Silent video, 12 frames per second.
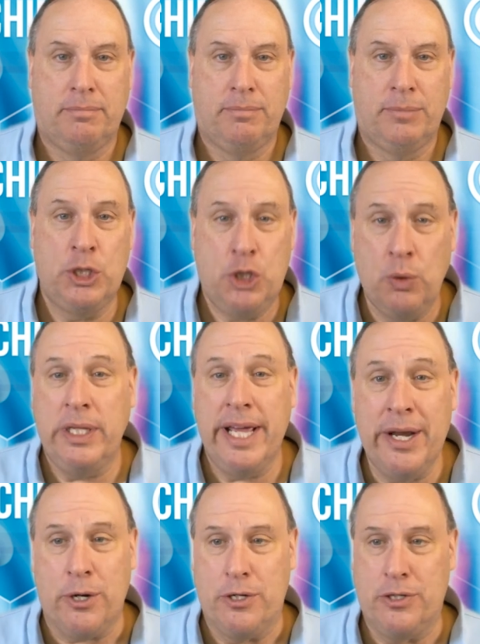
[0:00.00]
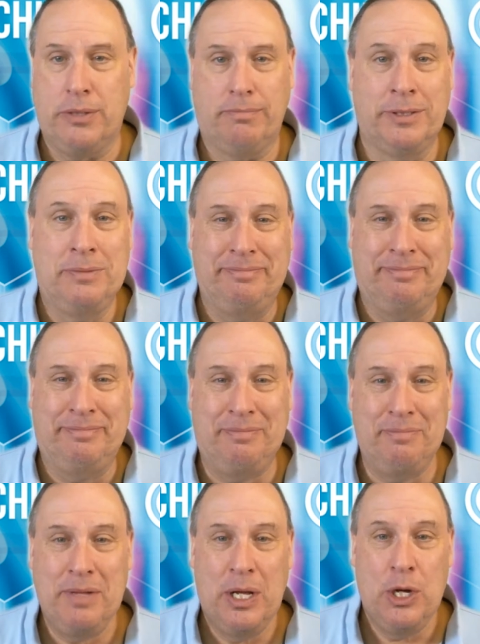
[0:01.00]
The two leaders
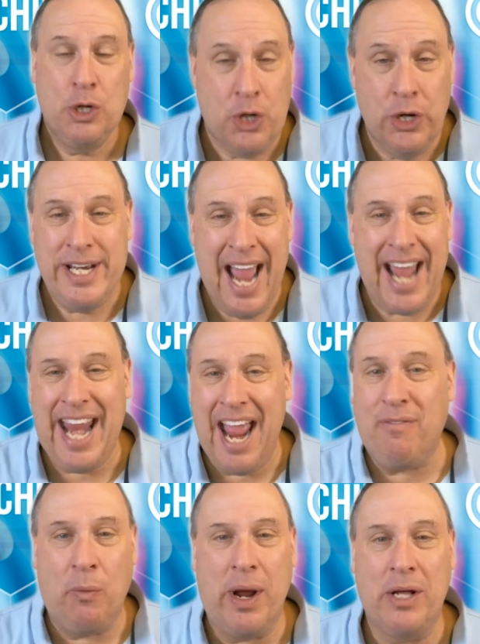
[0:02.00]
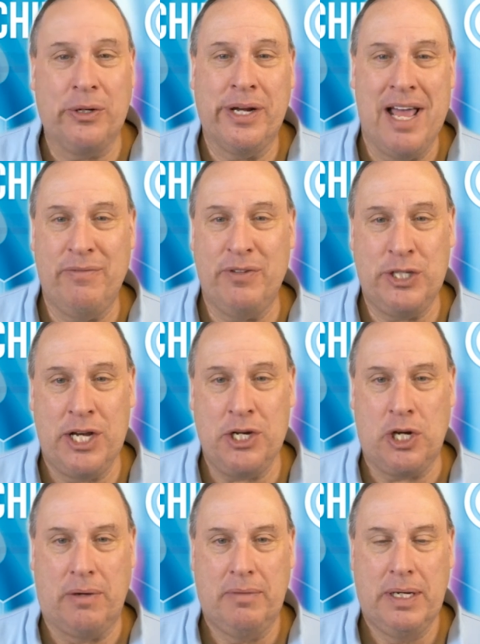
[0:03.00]
could not have a regular
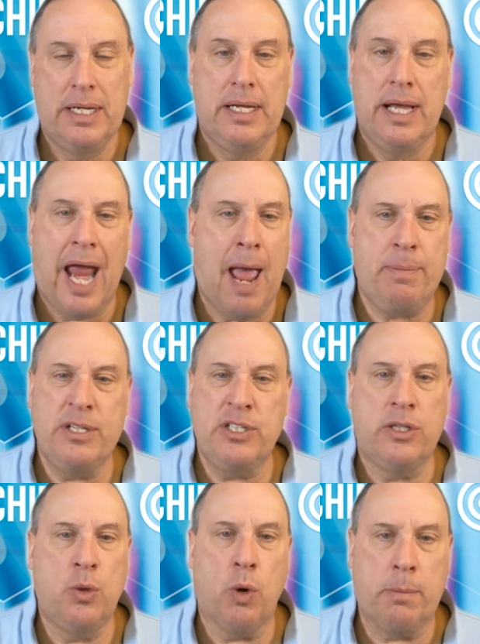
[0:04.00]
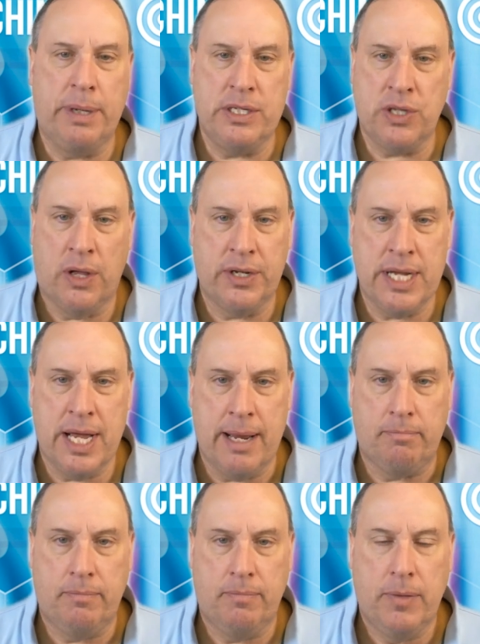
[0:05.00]
conversation. Happens in the workplace all the
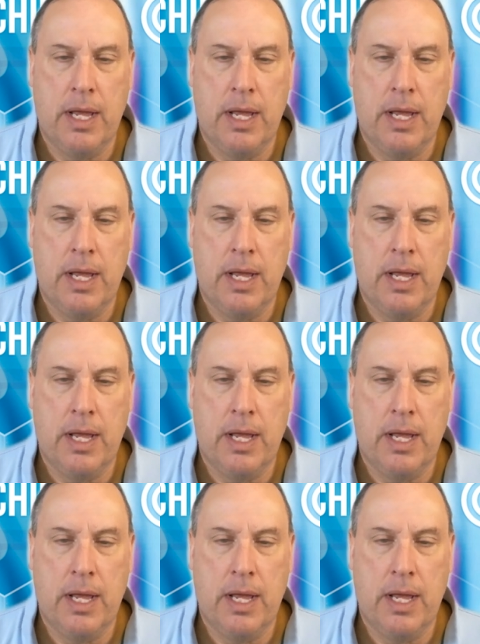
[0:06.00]
time.